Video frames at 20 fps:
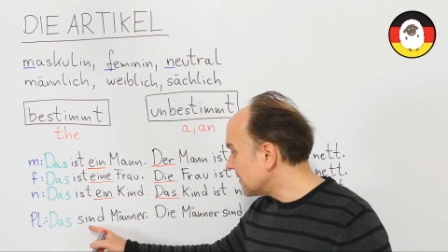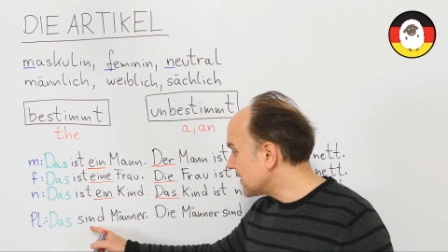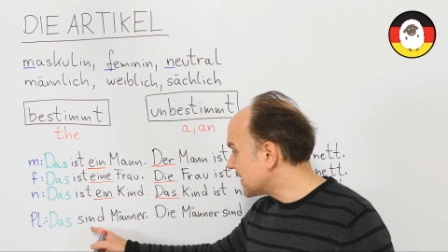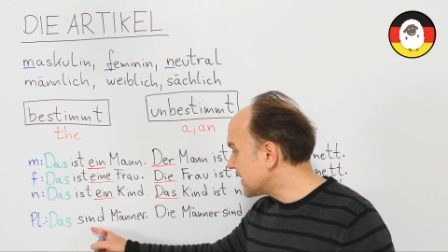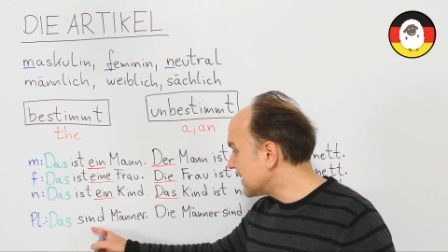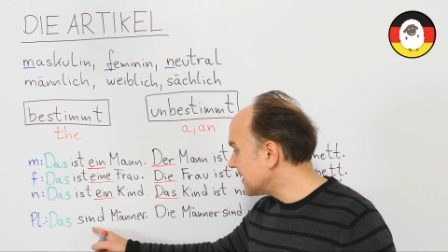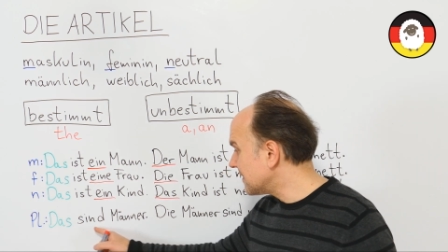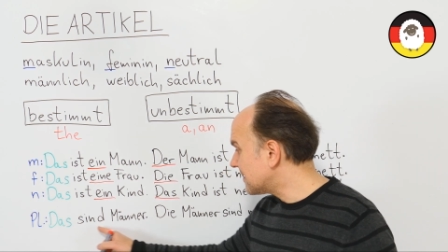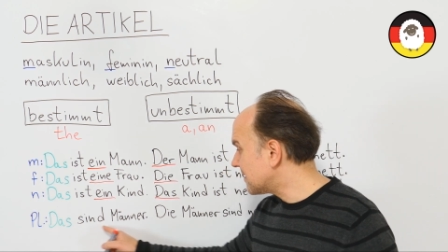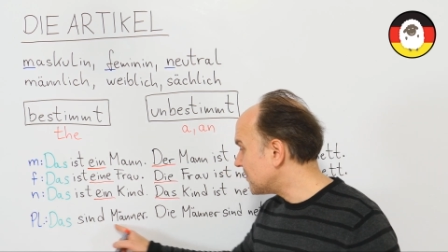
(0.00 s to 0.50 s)

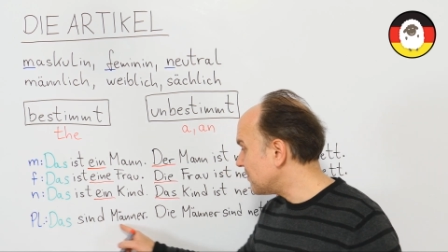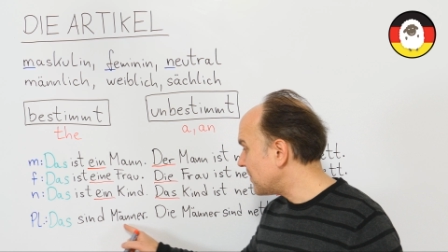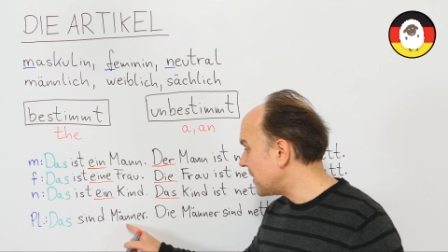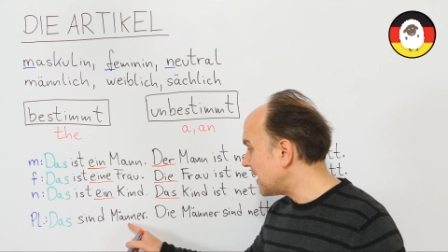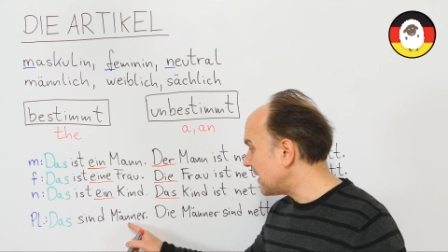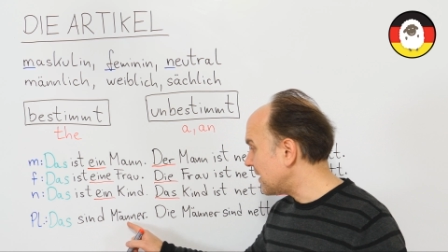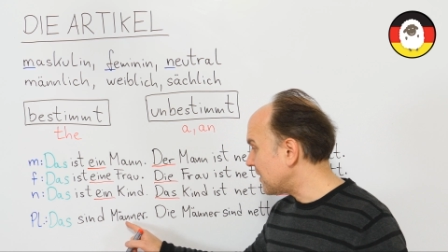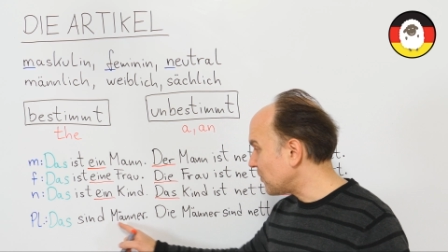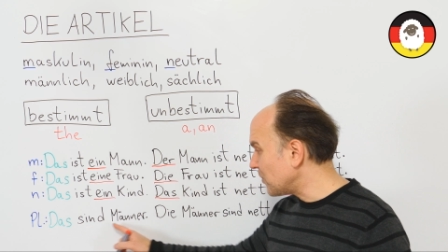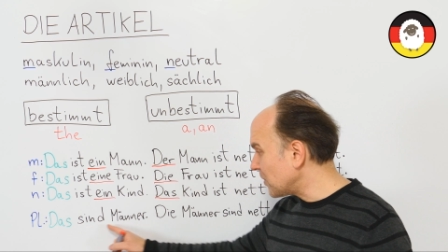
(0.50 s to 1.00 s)
Sind
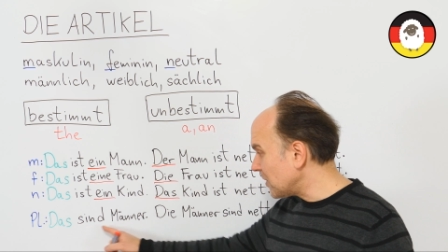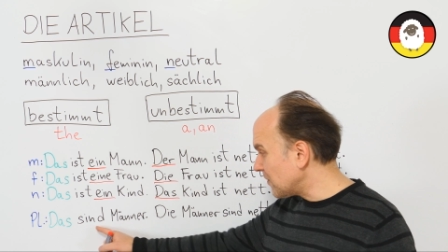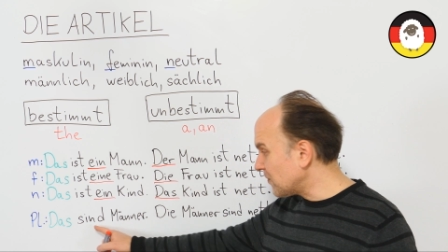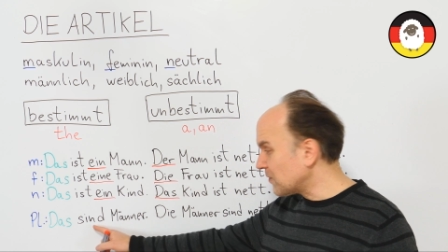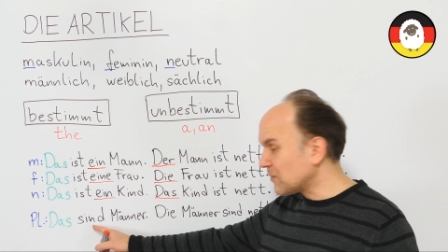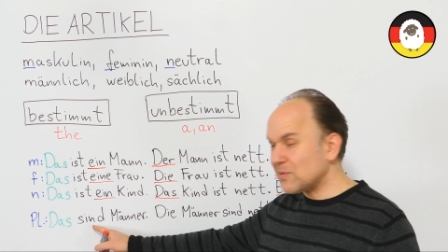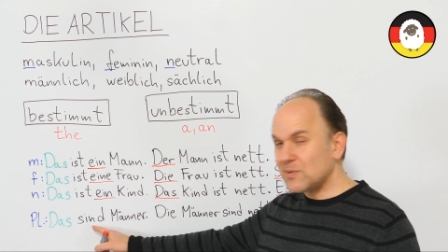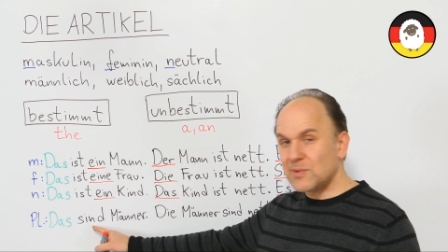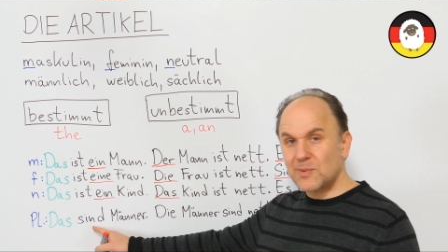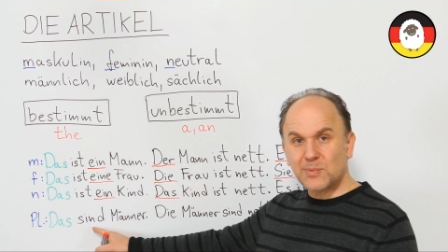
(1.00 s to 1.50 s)
Männer. We
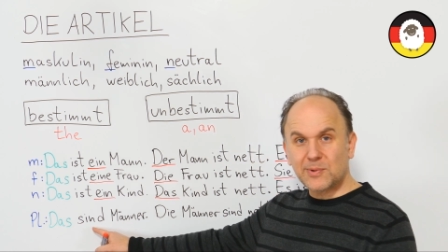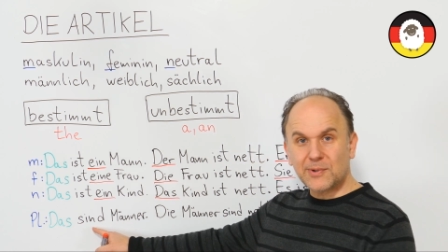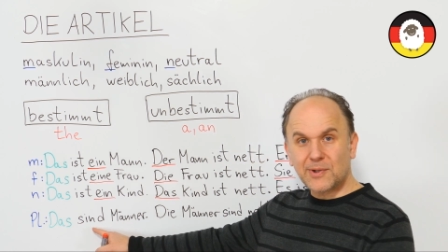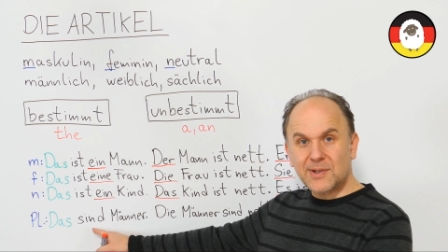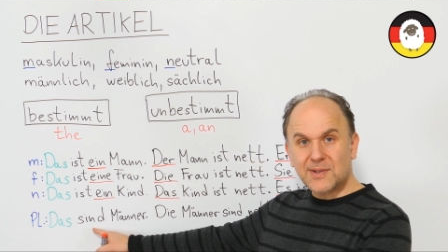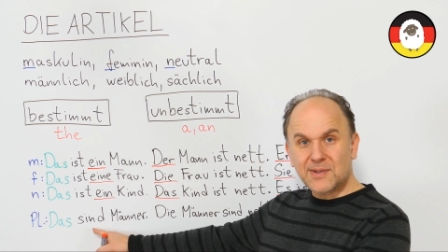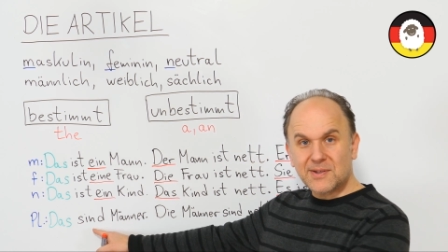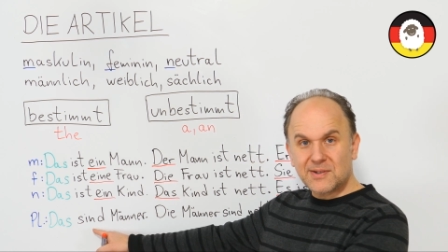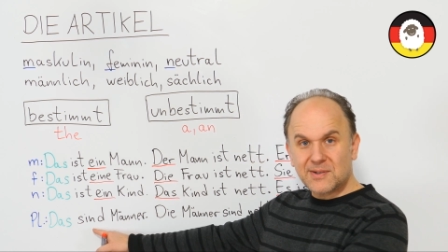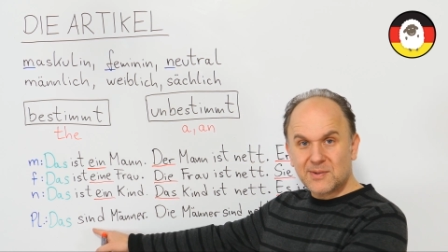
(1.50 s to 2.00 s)
have to
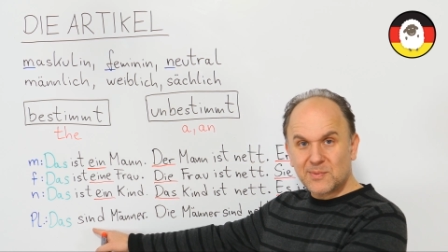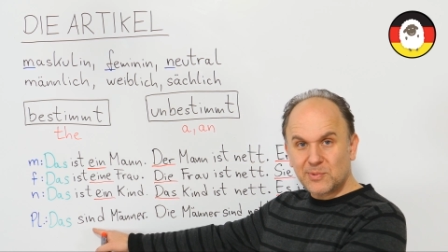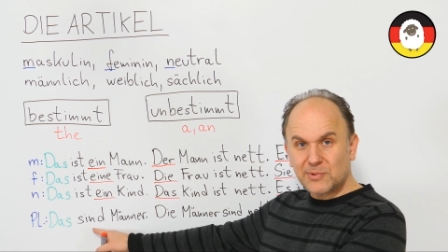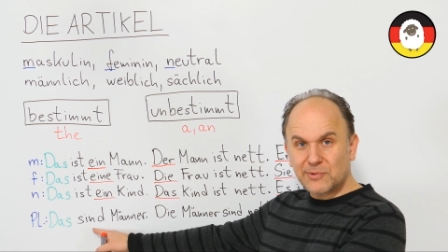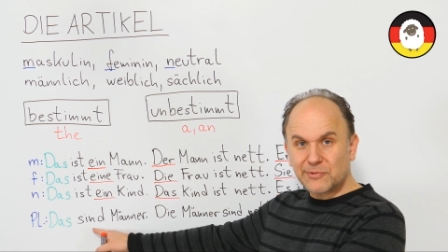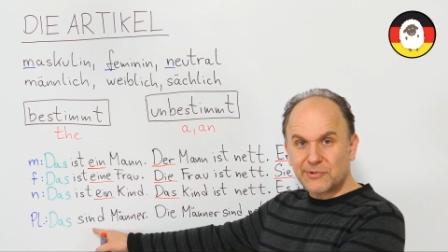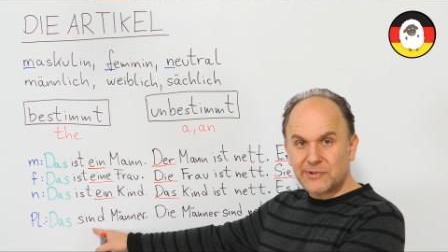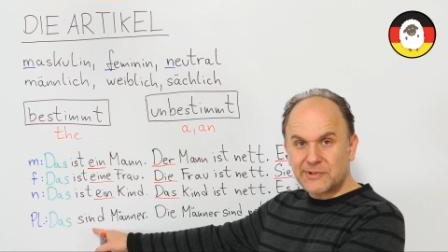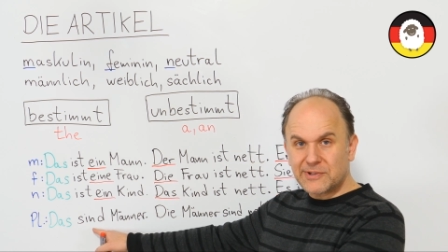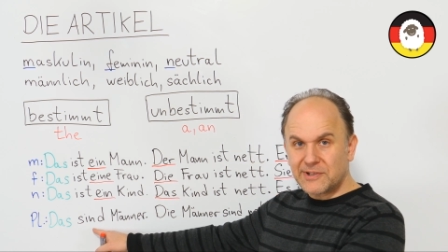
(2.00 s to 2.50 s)
employ the
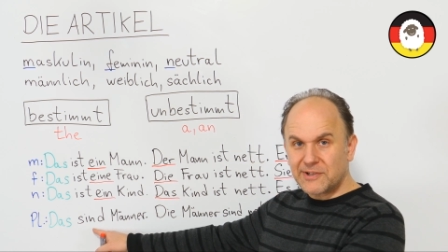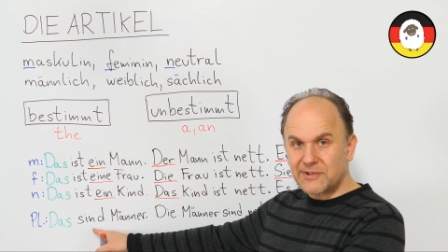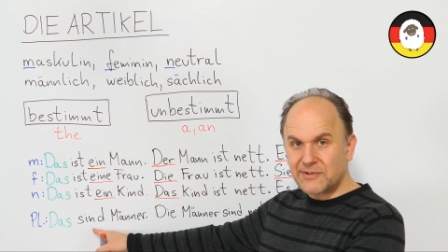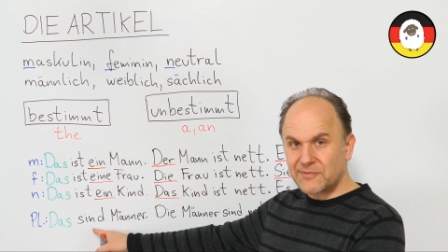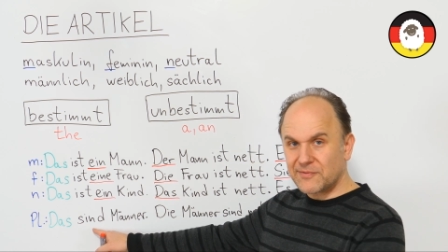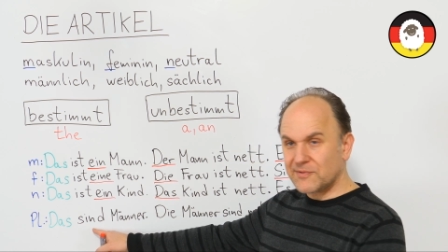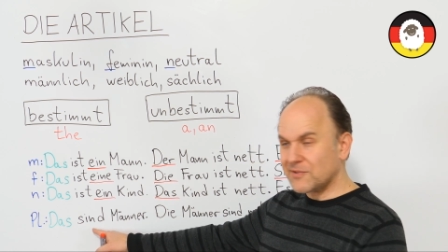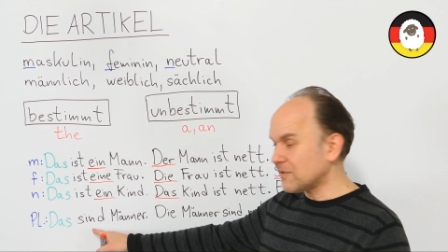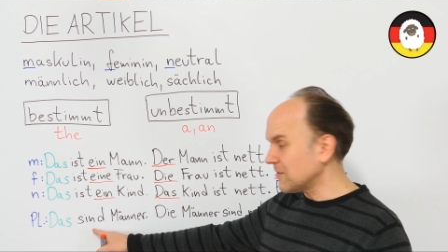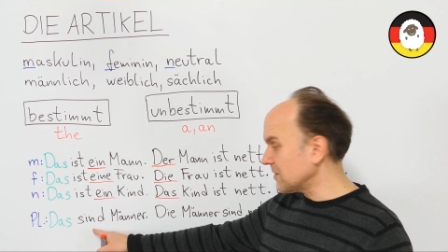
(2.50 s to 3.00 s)
plural
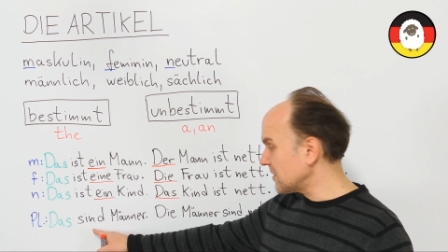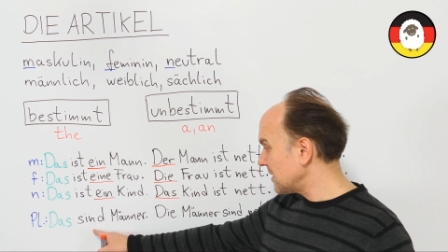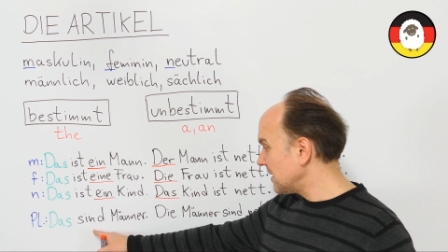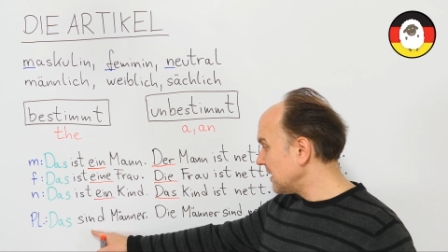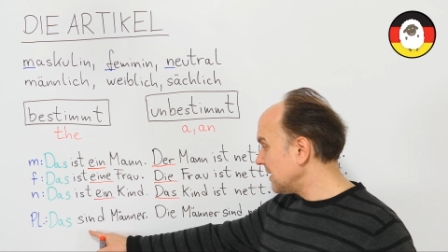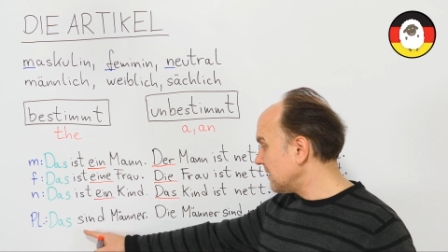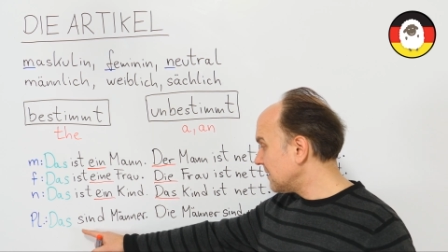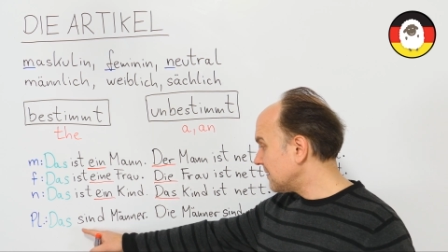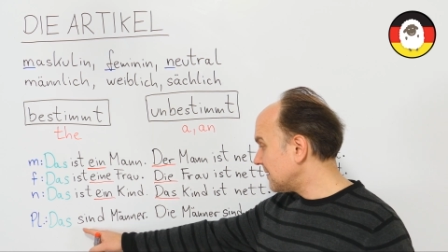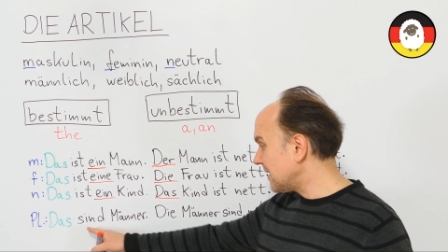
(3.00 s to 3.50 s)
here, of
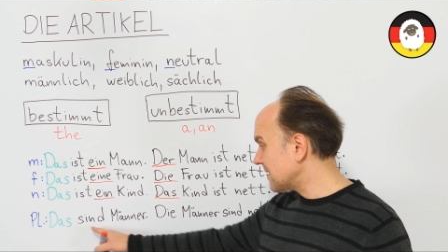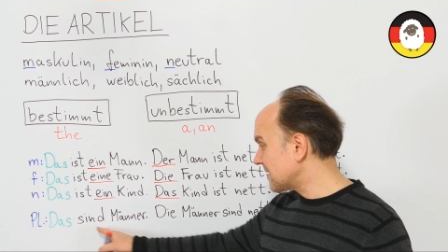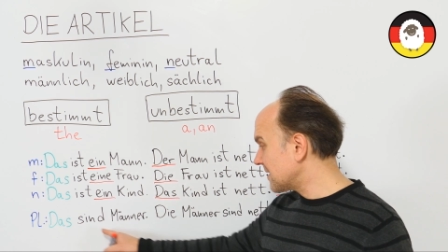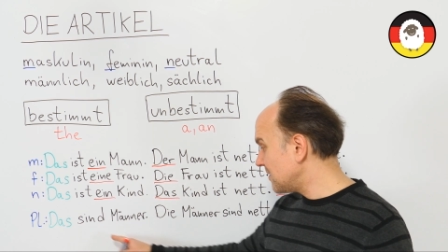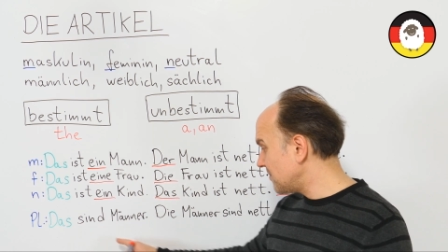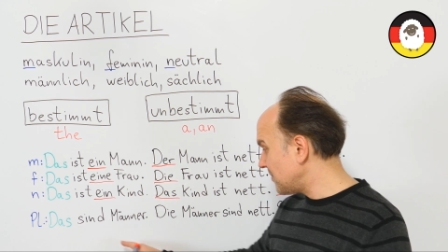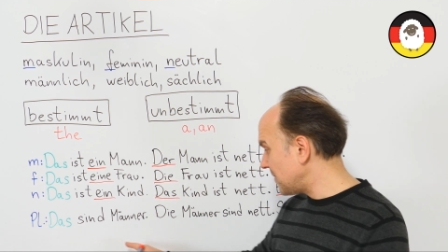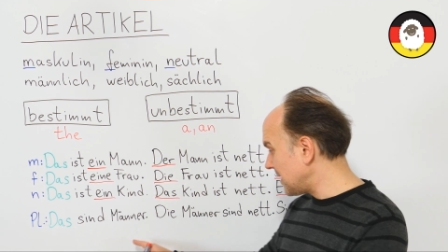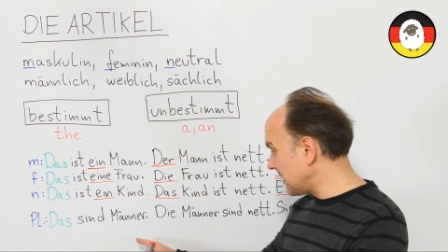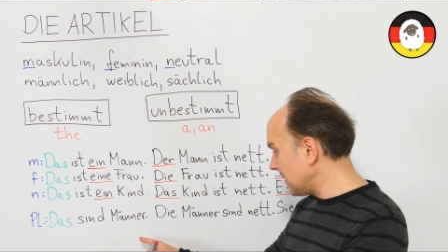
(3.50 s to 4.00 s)
course.
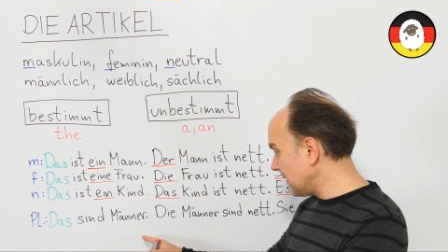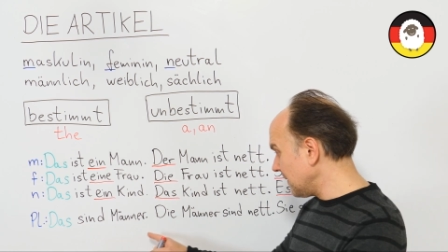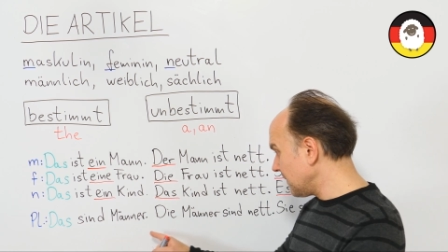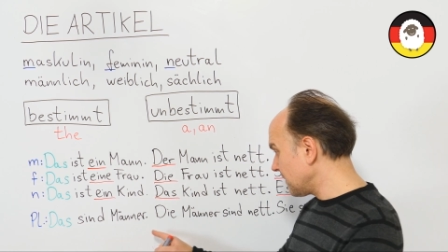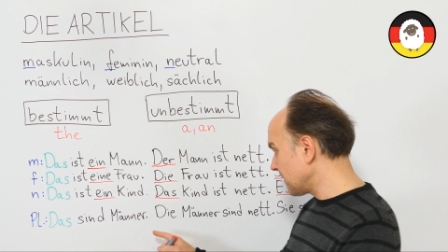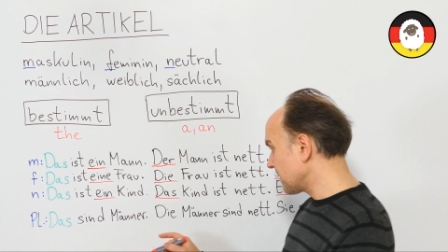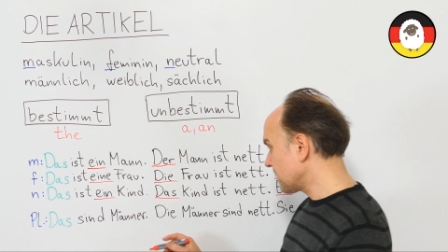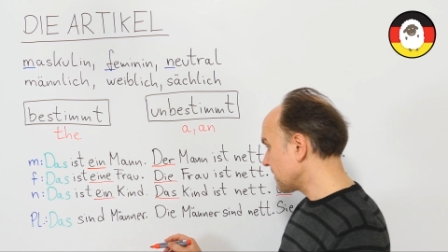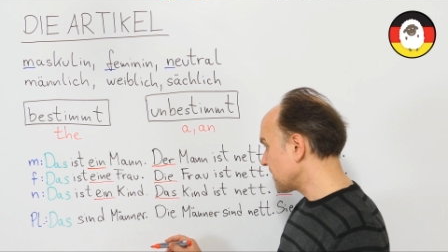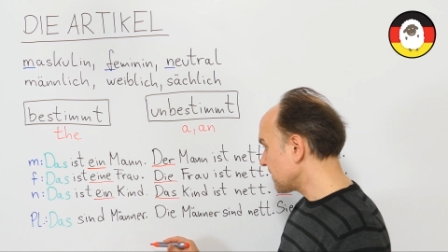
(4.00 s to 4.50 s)
Das sind
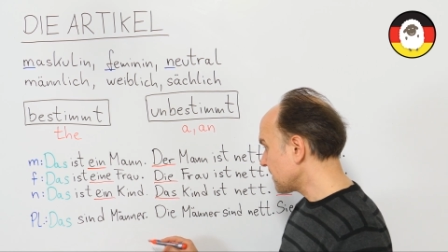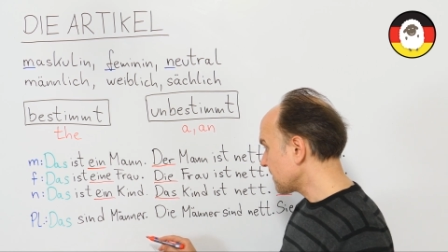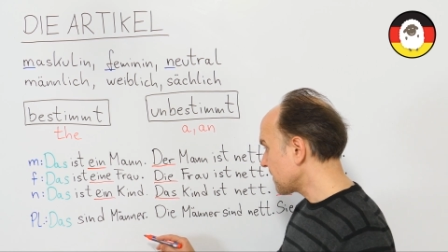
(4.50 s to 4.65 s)
Männer.